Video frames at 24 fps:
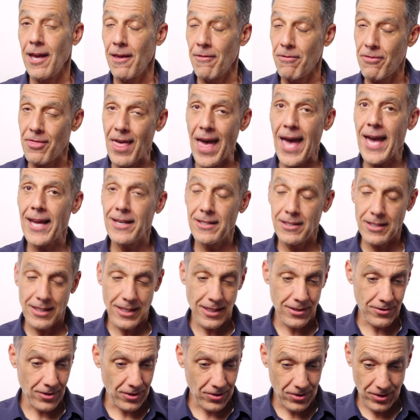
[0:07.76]
And that
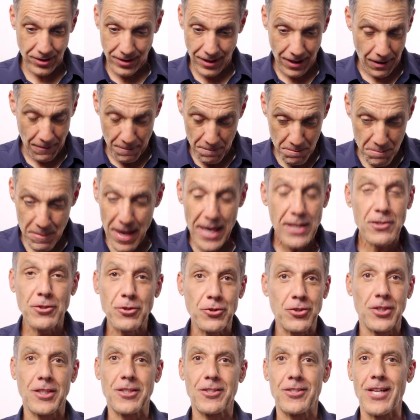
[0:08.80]
is a, a major
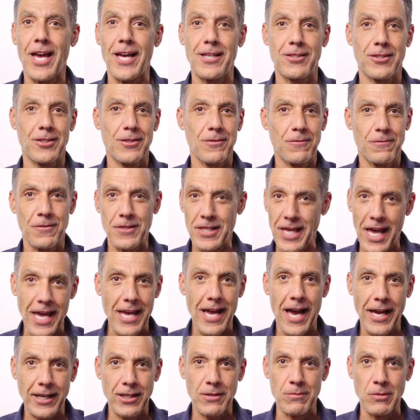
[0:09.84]
success for the
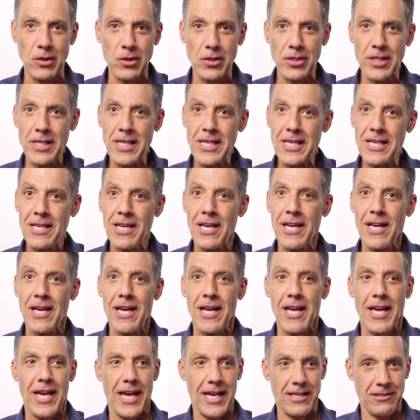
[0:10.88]
AI community
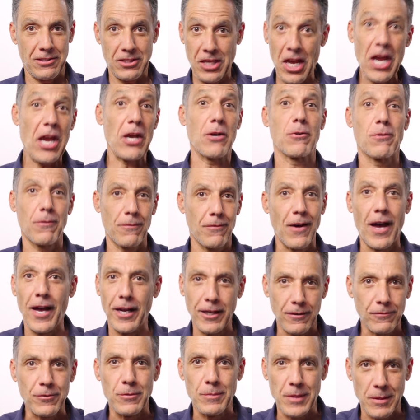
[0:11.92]
and
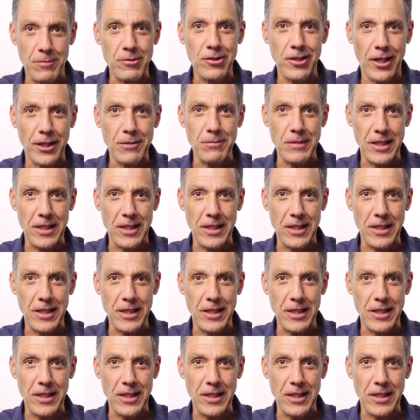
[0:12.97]
terrifying for people like